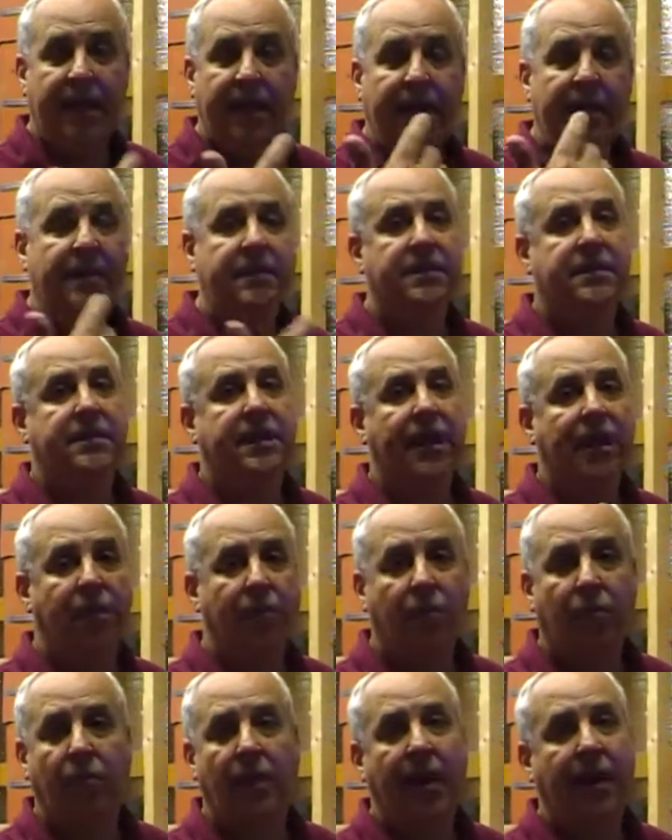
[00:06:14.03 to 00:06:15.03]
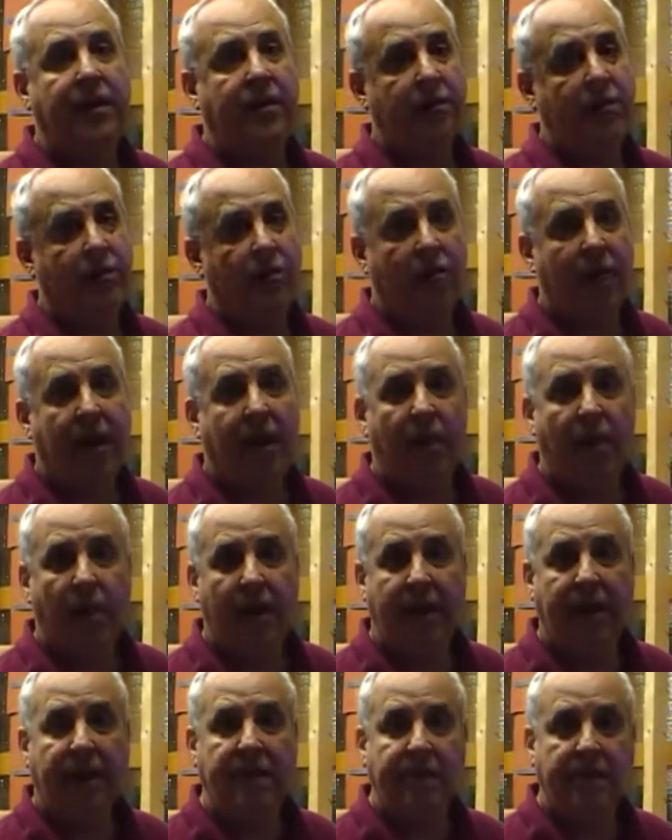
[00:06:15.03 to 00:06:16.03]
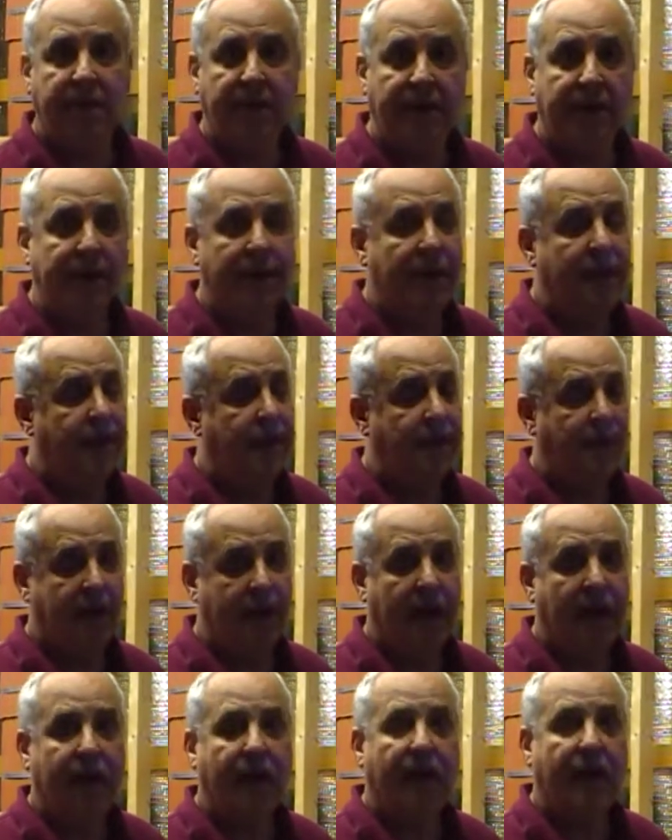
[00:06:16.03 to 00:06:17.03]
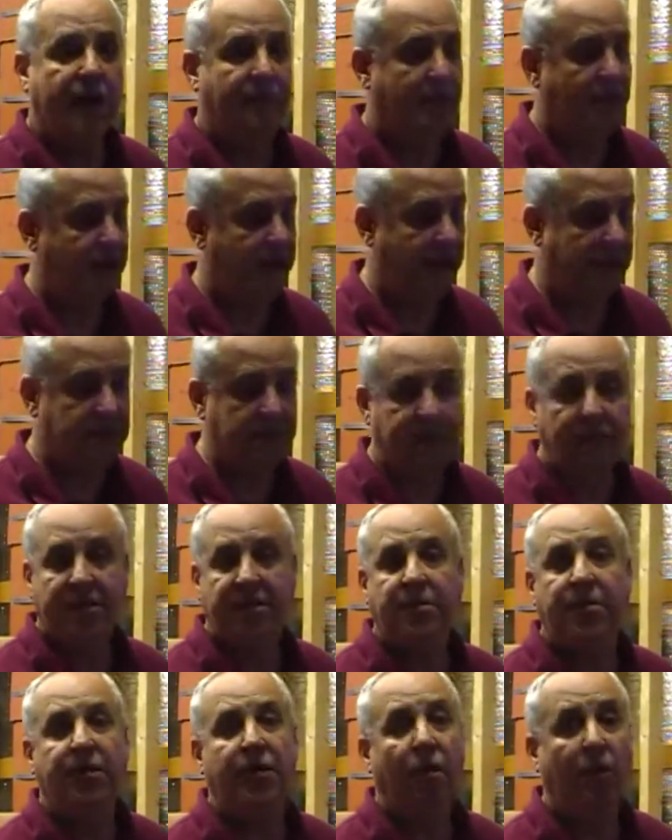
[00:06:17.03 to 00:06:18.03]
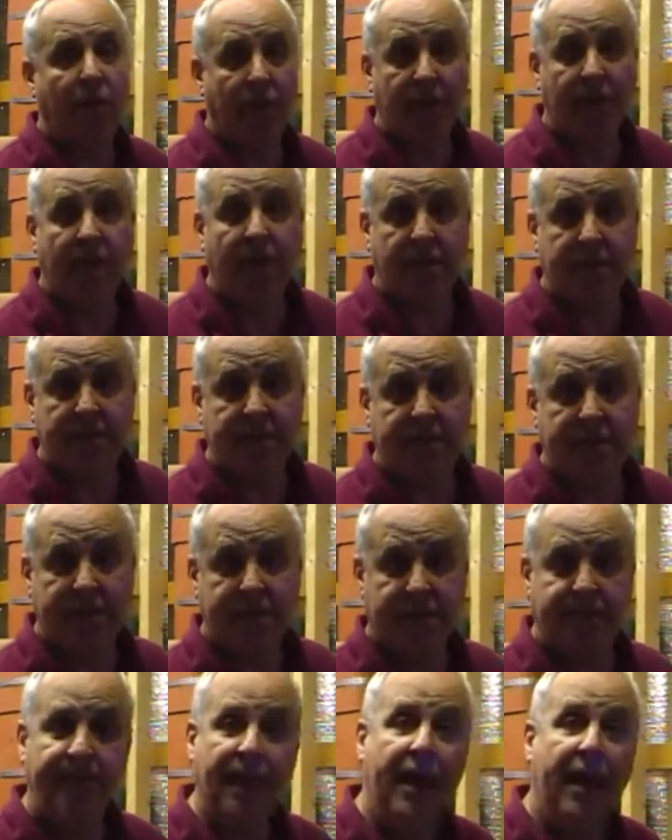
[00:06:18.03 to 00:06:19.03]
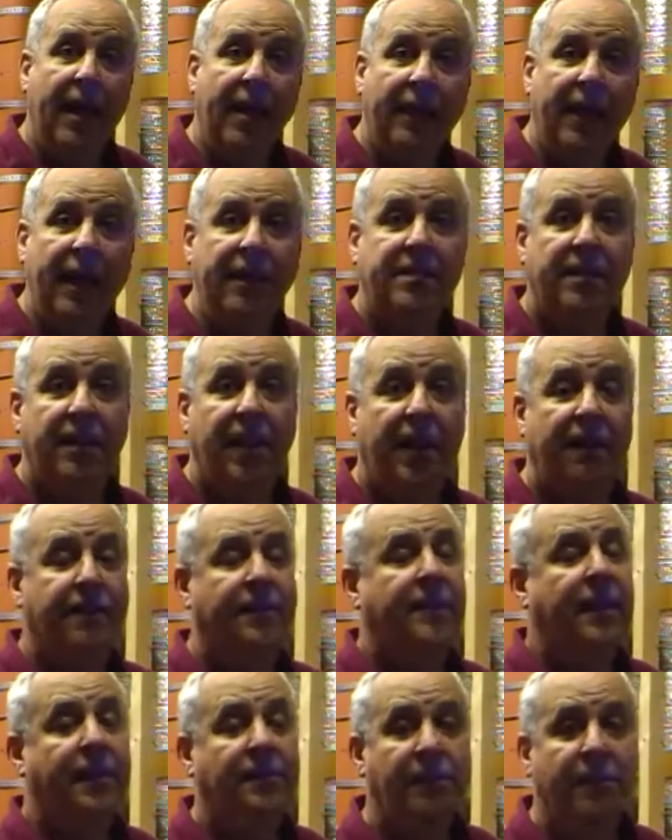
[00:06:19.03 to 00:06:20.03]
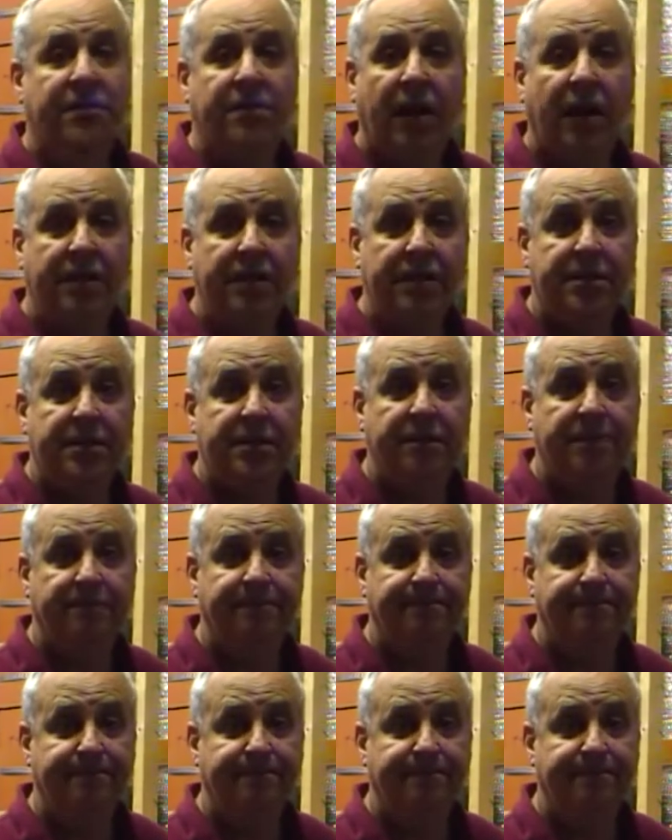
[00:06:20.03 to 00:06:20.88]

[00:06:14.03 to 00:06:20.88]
this is a great, great way to do it for not a lot of money, especially when you already own the system. Thanks a lot, and we'll talk to you soon.